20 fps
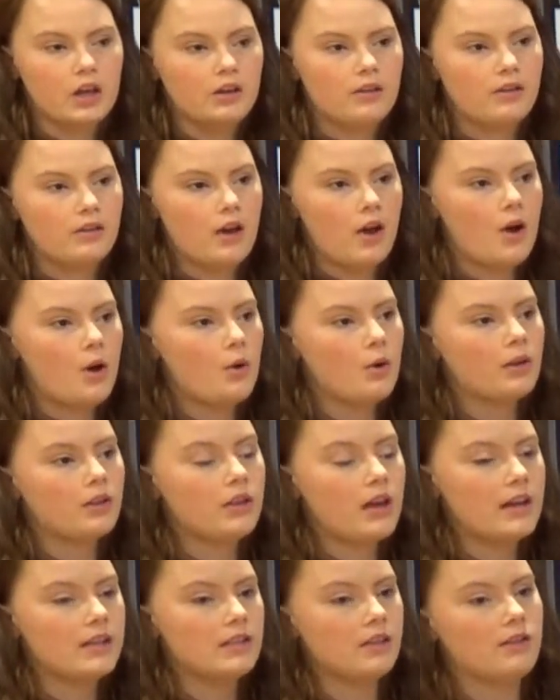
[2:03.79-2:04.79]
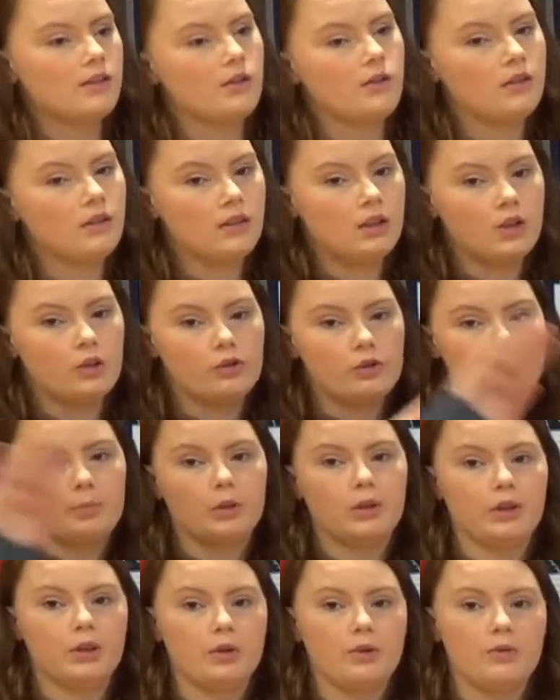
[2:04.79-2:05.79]
So scientists use this huge
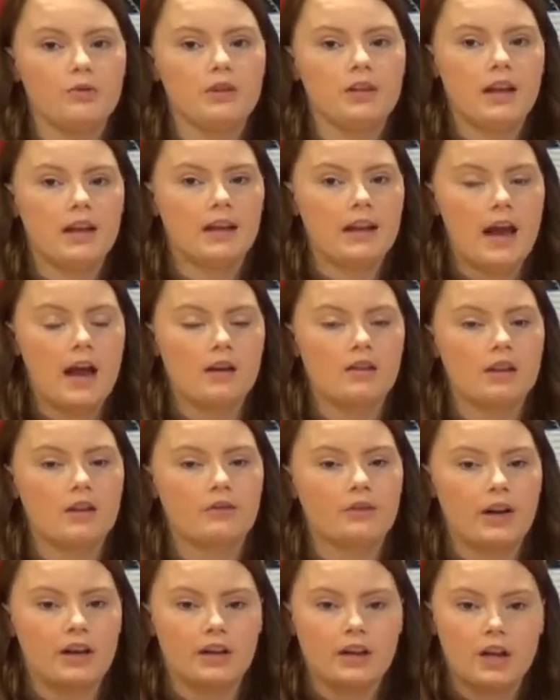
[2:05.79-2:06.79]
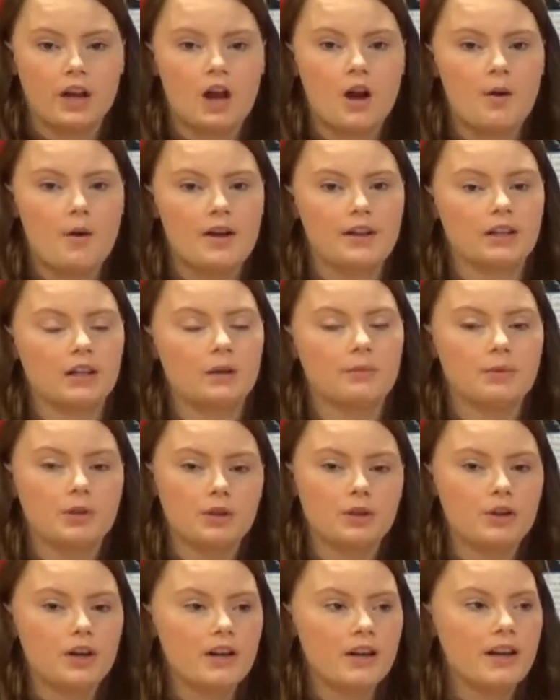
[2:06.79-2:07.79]
balloon. It has a radio and a
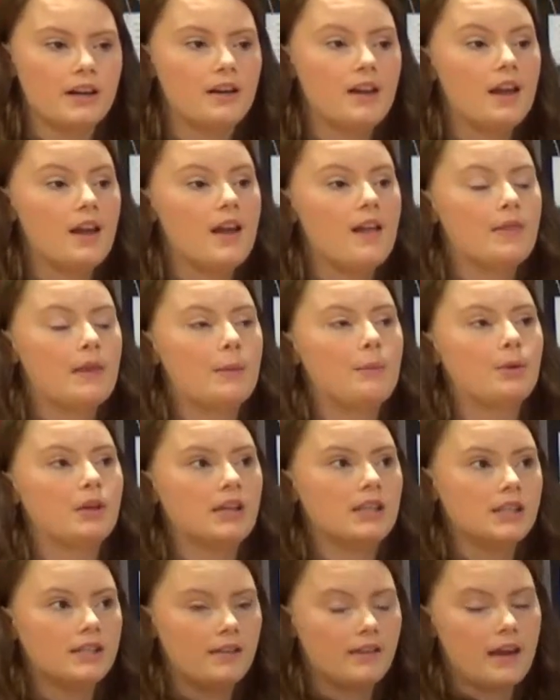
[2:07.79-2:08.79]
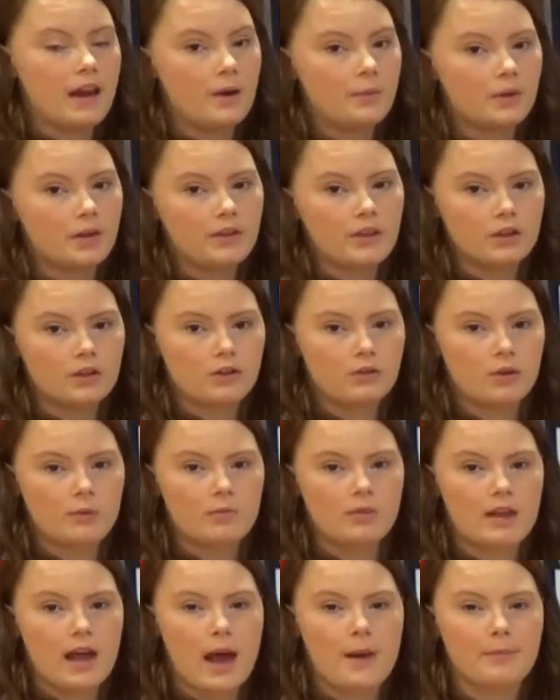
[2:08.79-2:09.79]
computer in it. They put it into the air when a
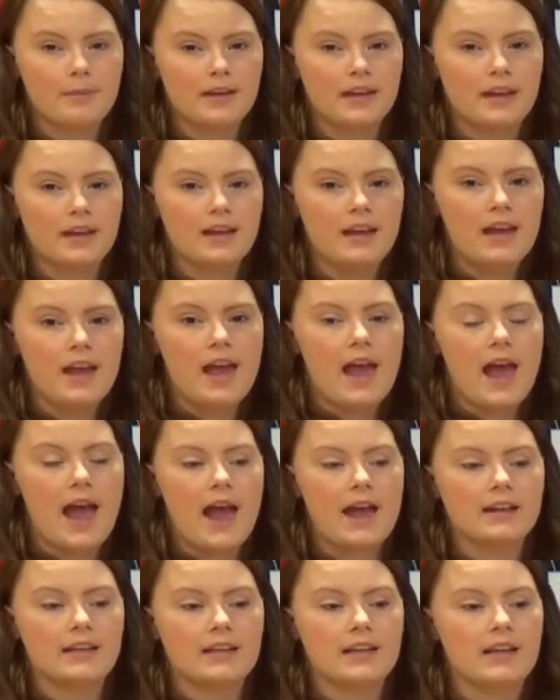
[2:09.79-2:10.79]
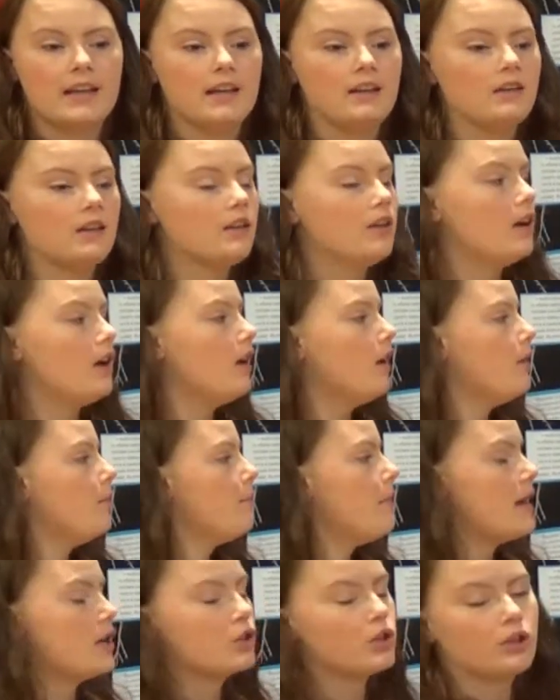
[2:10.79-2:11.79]
thunderstorm is happening, and it
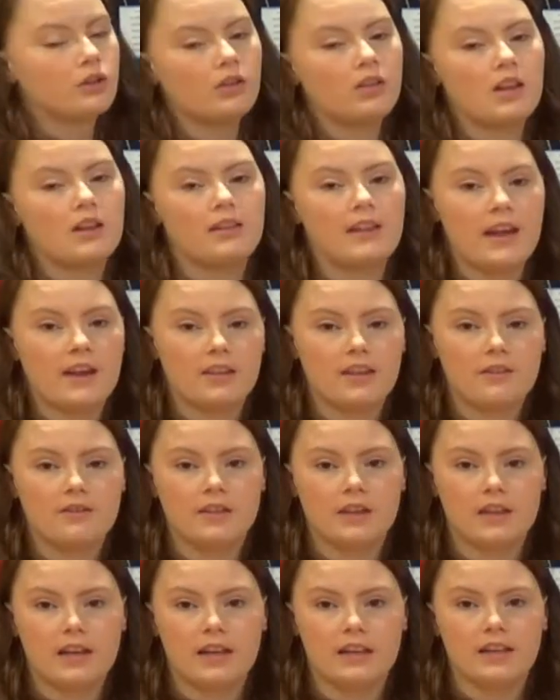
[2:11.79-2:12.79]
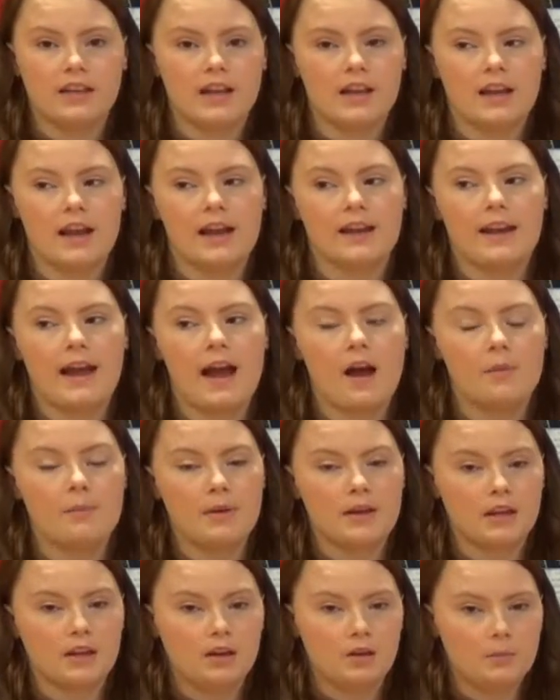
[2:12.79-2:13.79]
measures the length of the lightning and how
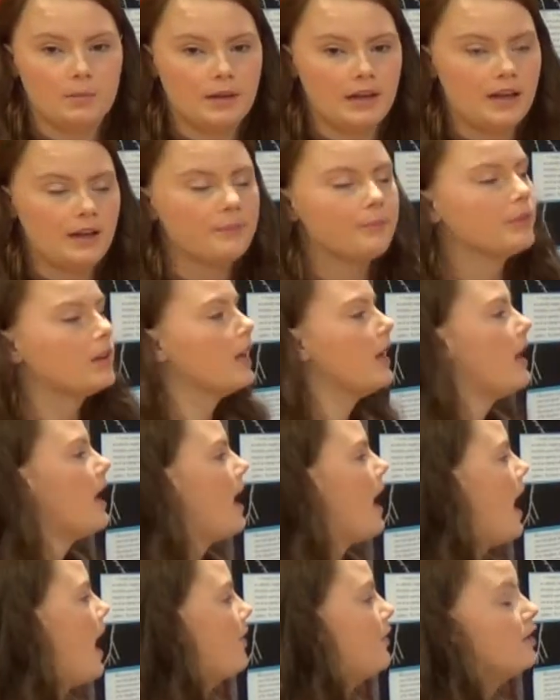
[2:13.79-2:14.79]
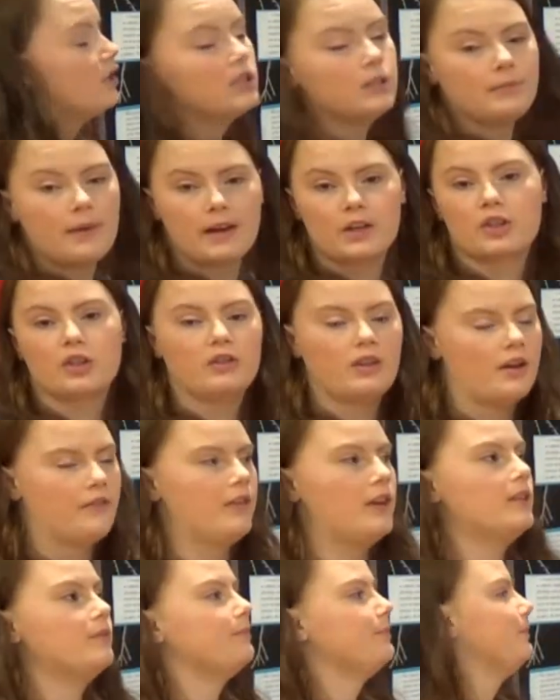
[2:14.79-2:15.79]
big it'll be, and the dimension of
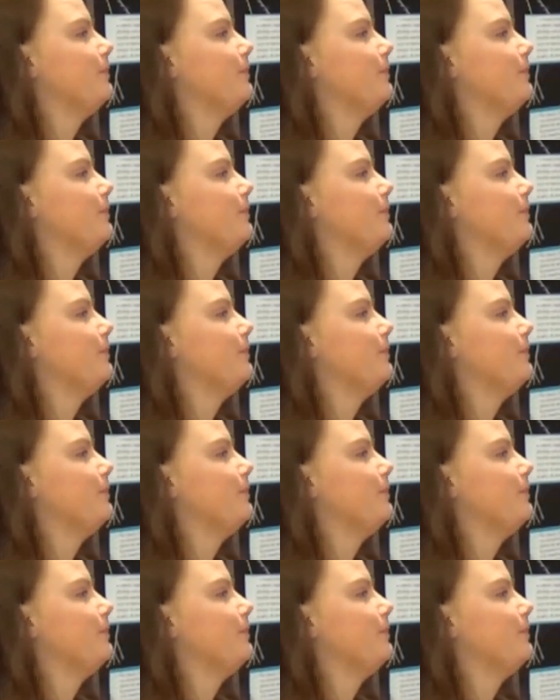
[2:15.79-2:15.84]
it.